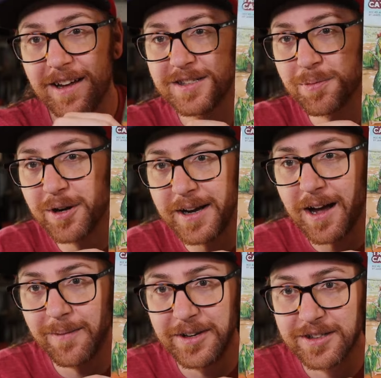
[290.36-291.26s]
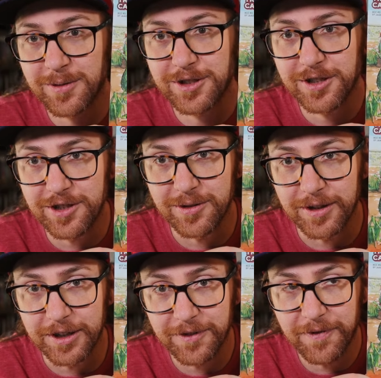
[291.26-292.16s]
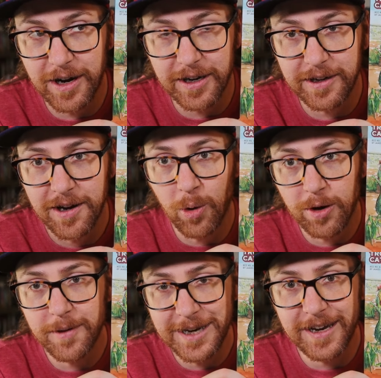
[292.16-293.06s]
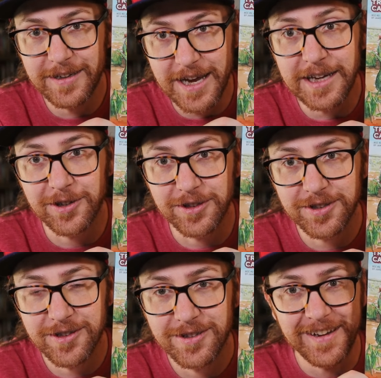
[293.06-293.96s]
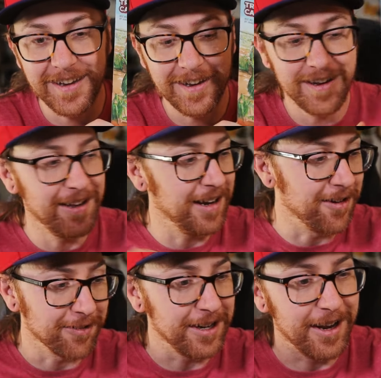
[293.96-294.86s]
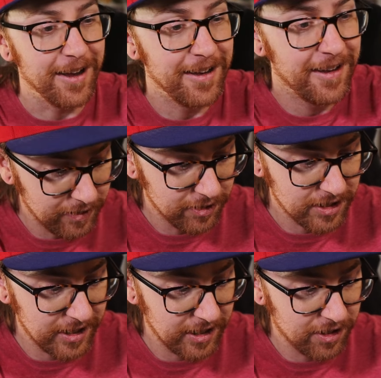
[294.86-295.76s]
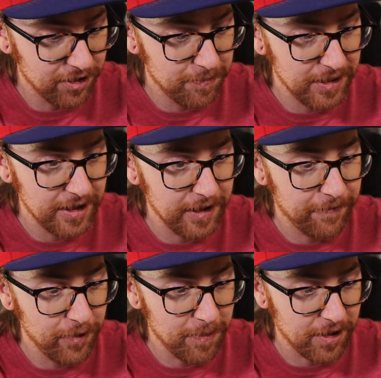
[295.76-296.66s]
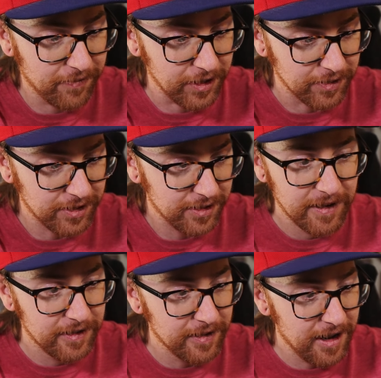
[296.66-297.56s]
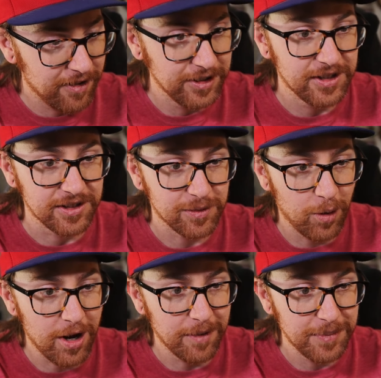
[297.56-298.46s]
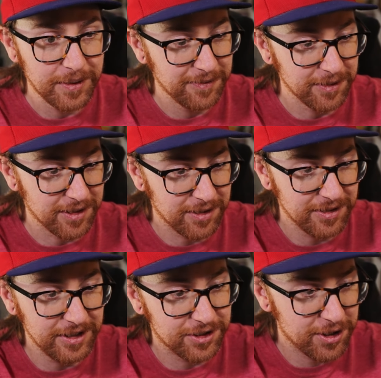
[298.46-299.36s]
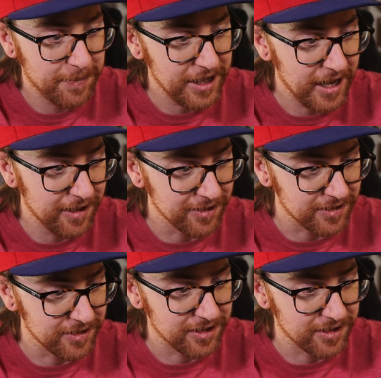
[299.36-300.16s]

it's pretty obvious what you're doing. You're fighting Florida man gators in an arena. It looks like it could have been a football field, and now it's a swamp with all these trippy gators and